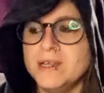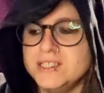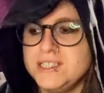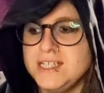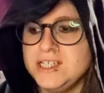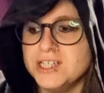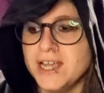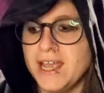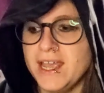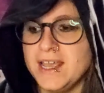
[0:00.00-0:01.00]
but
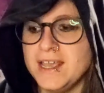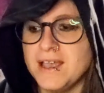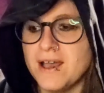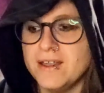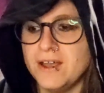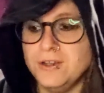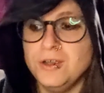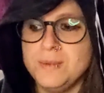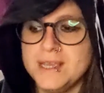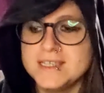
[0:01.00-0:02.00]
DJ
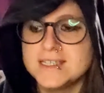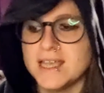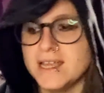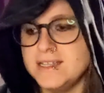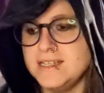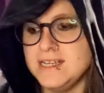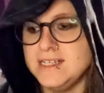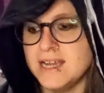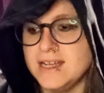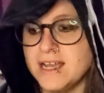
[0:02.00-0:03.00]
Anubis and
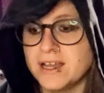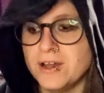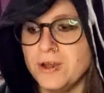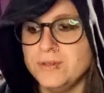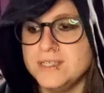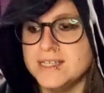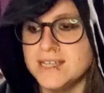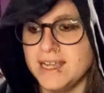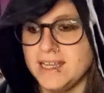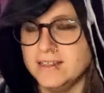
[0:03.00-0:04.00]
DJ Neko
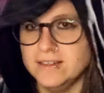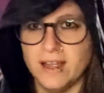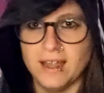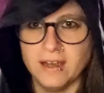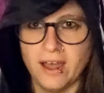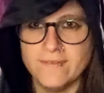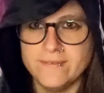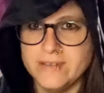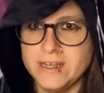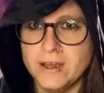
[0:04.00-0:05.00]
did a live
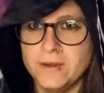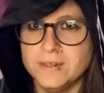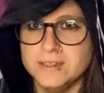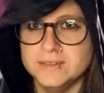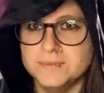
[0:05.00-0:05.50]
video.